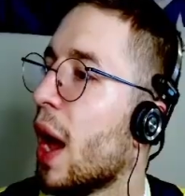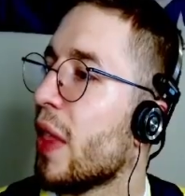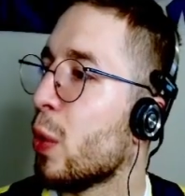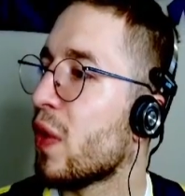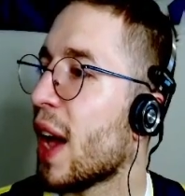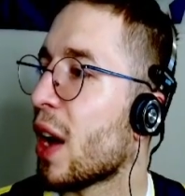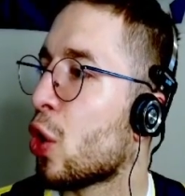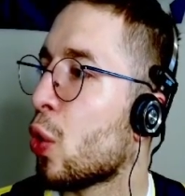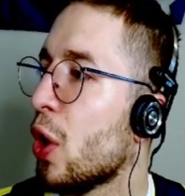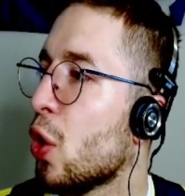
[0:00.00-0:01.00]
then we've got
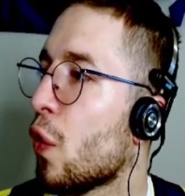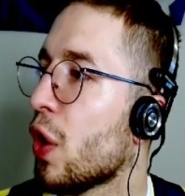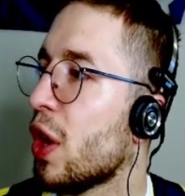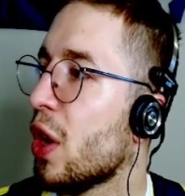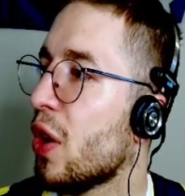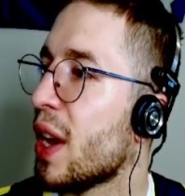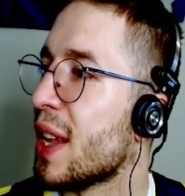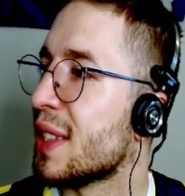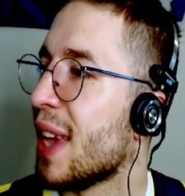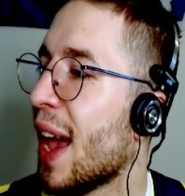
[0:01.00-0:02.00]
crit over here and
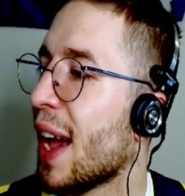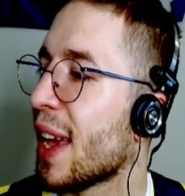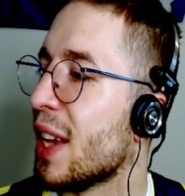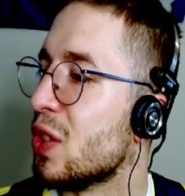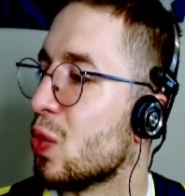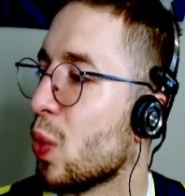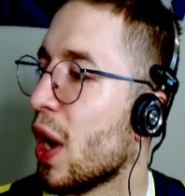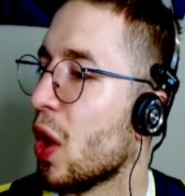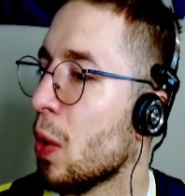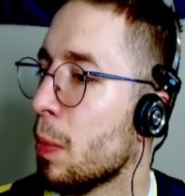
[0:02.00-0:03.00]
attack as well.